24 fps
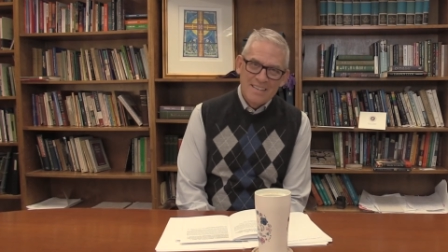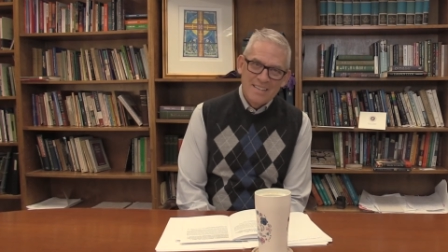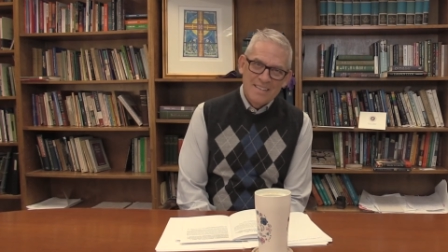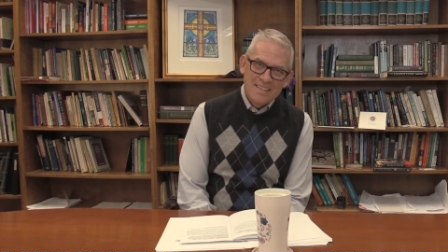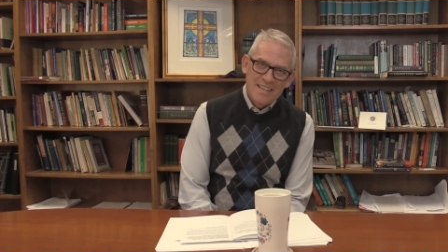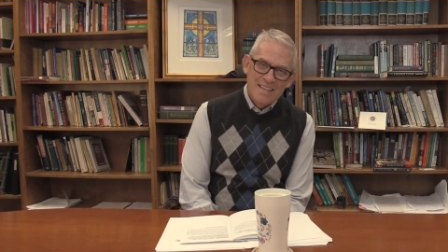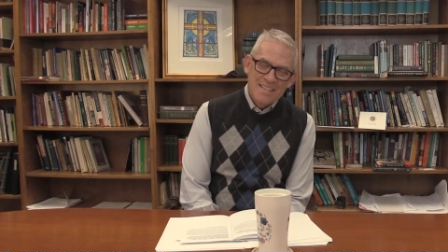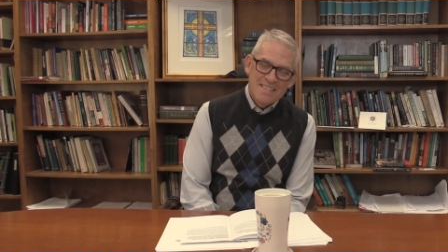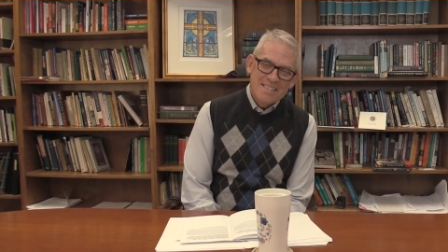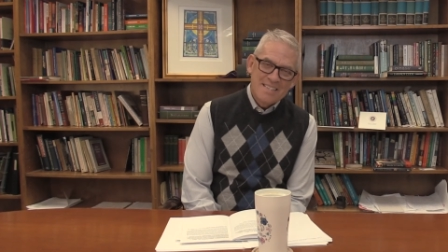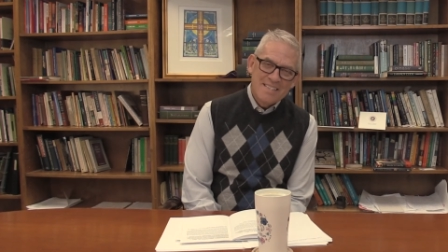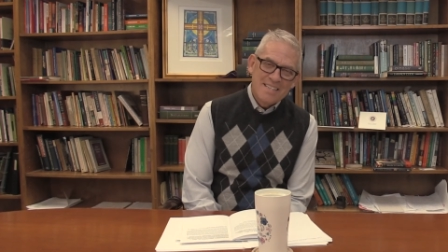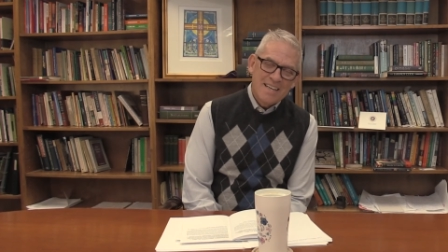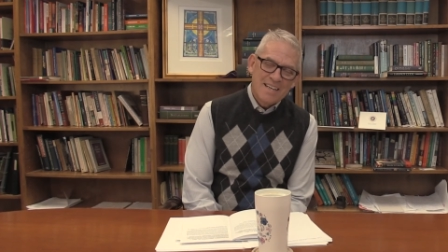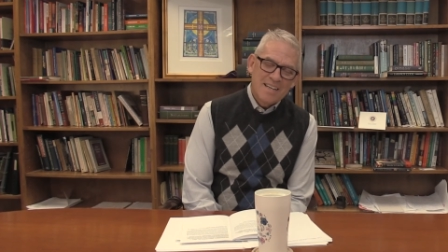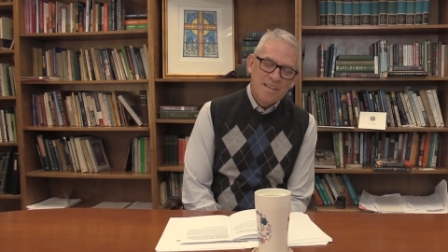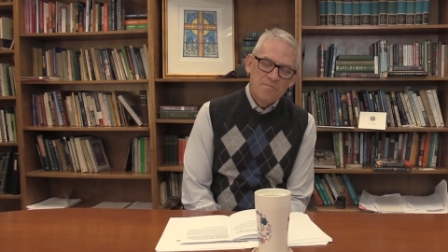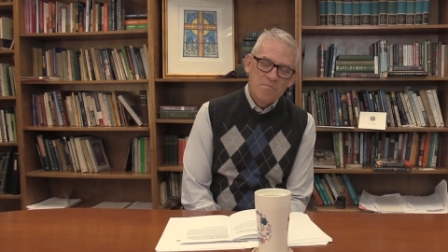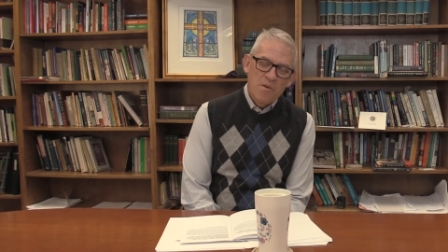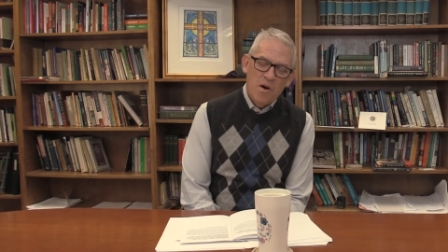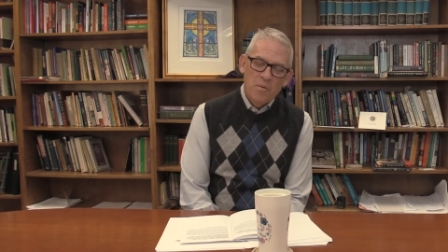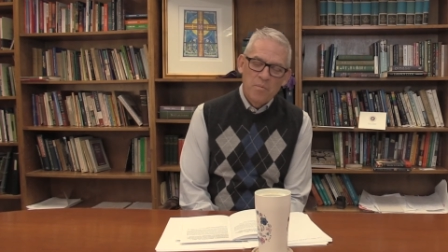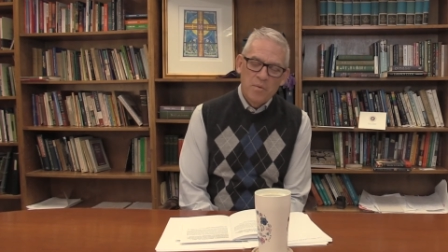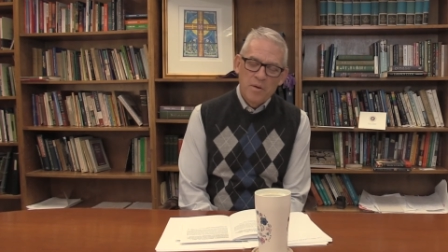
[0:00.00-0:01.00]
Let's take
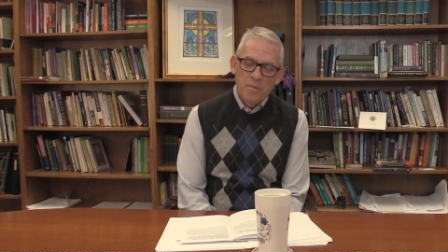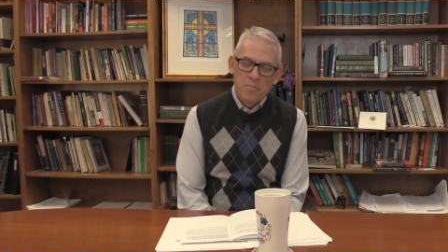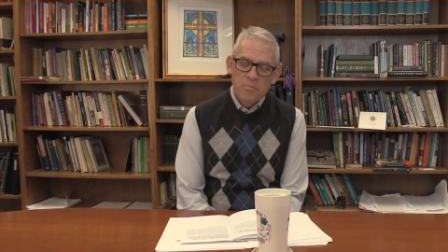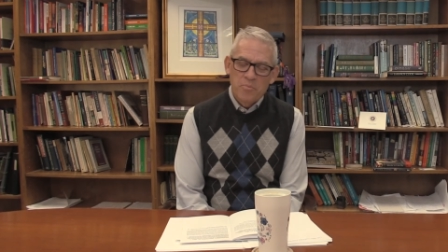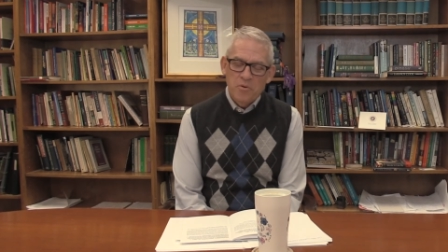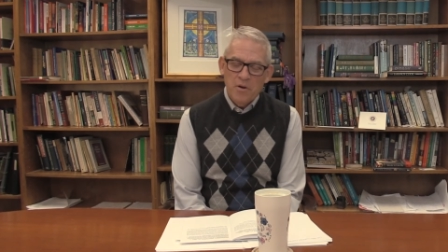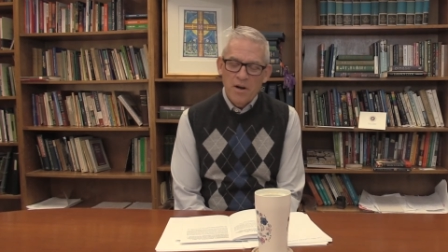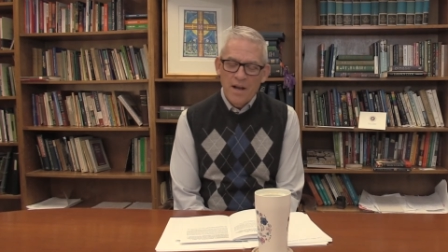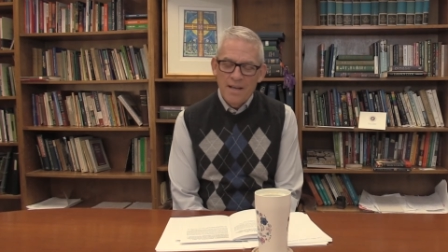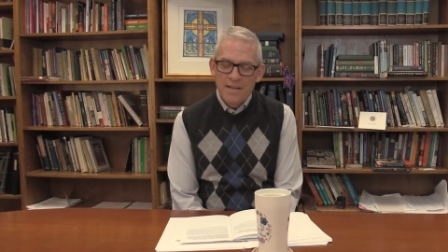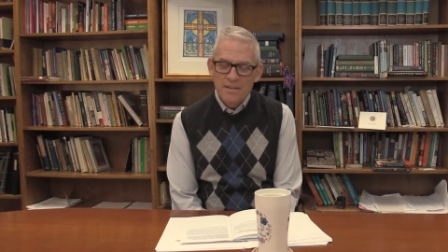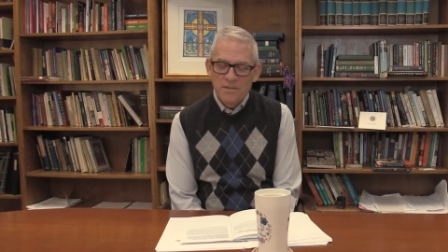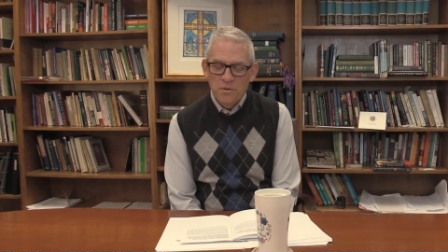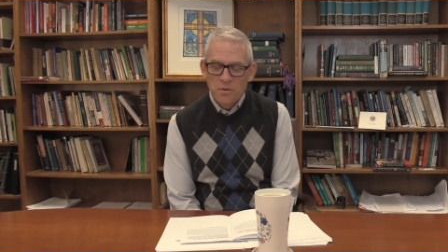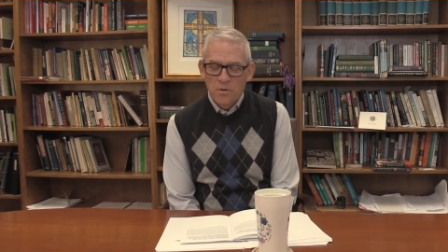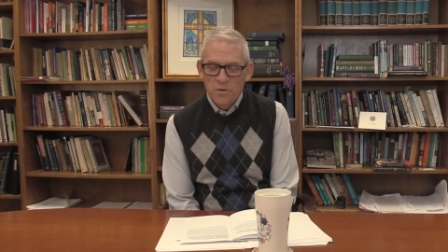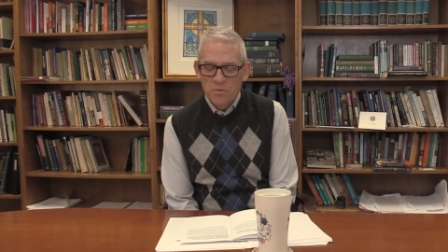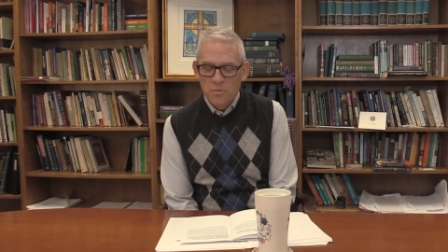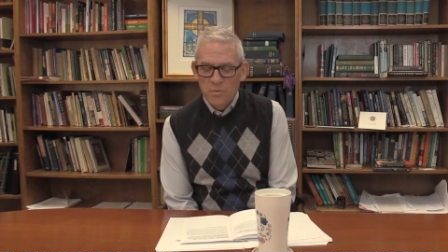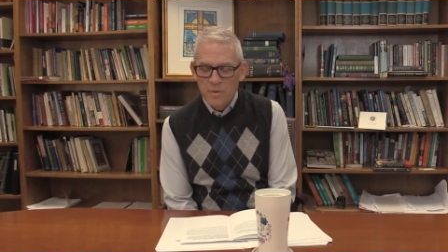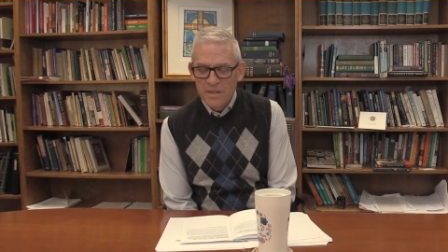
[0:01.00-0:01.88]
a moment and pray. Lord,